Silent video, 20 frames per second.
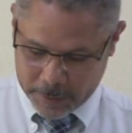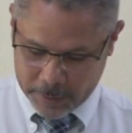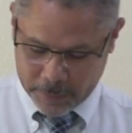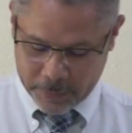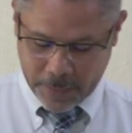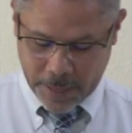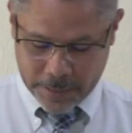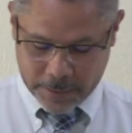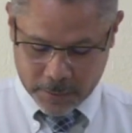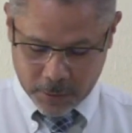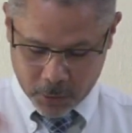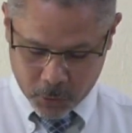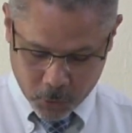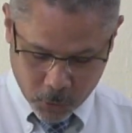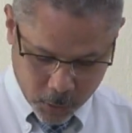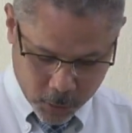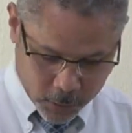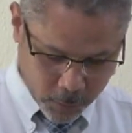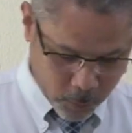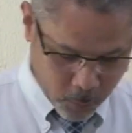That is the
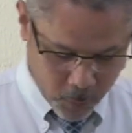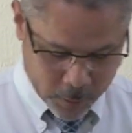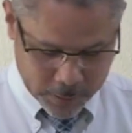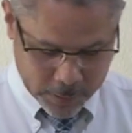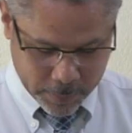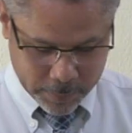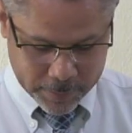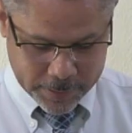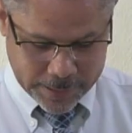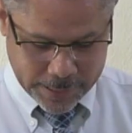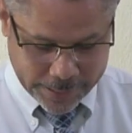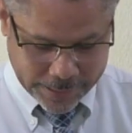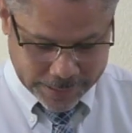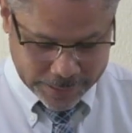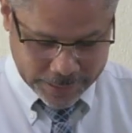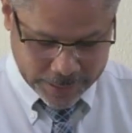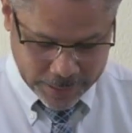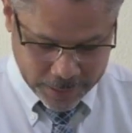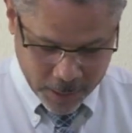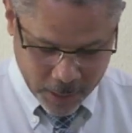source of wisdom.
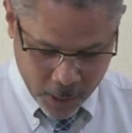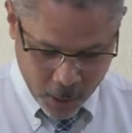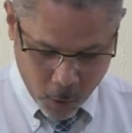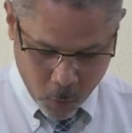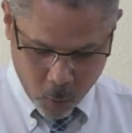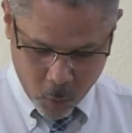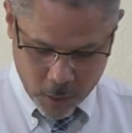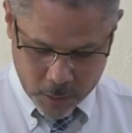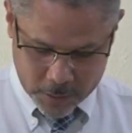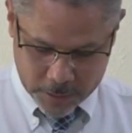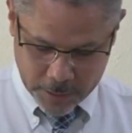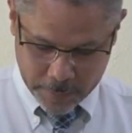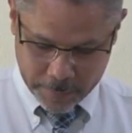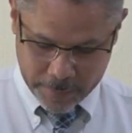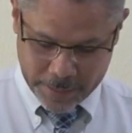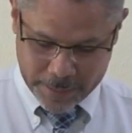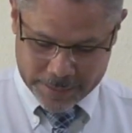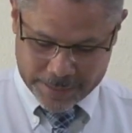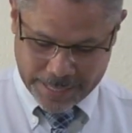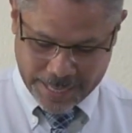Secondly, wisdom
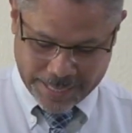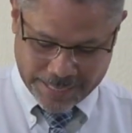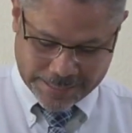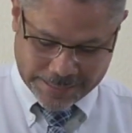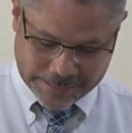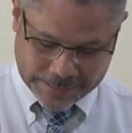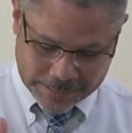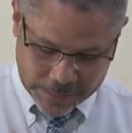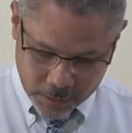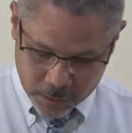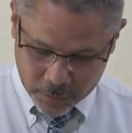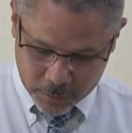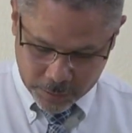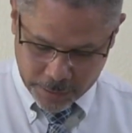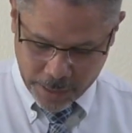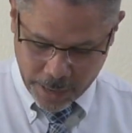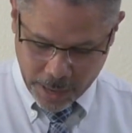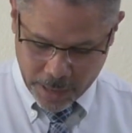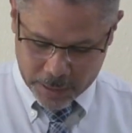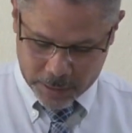is an internal
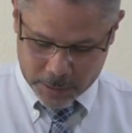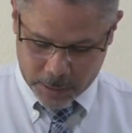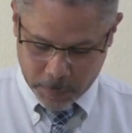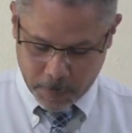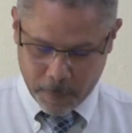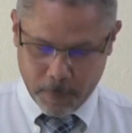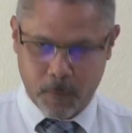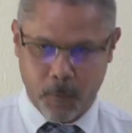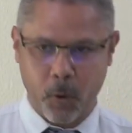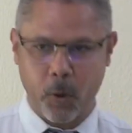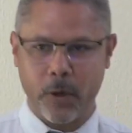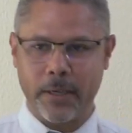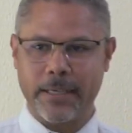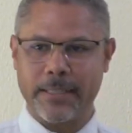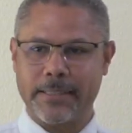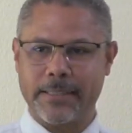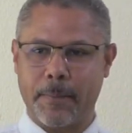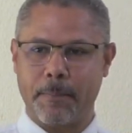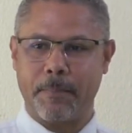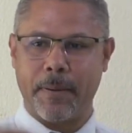reality before it
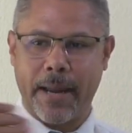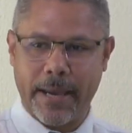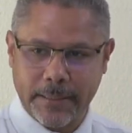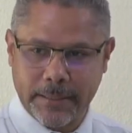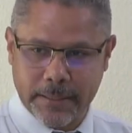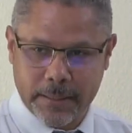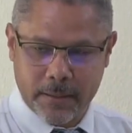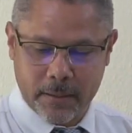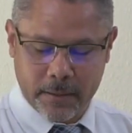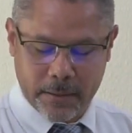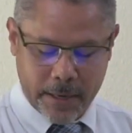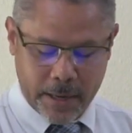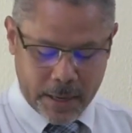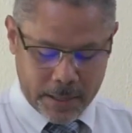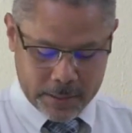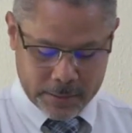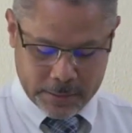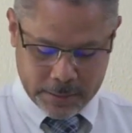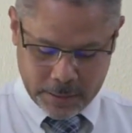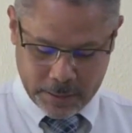is a practical
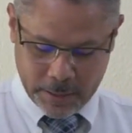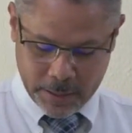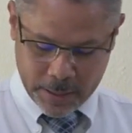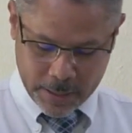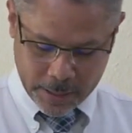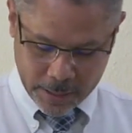reality,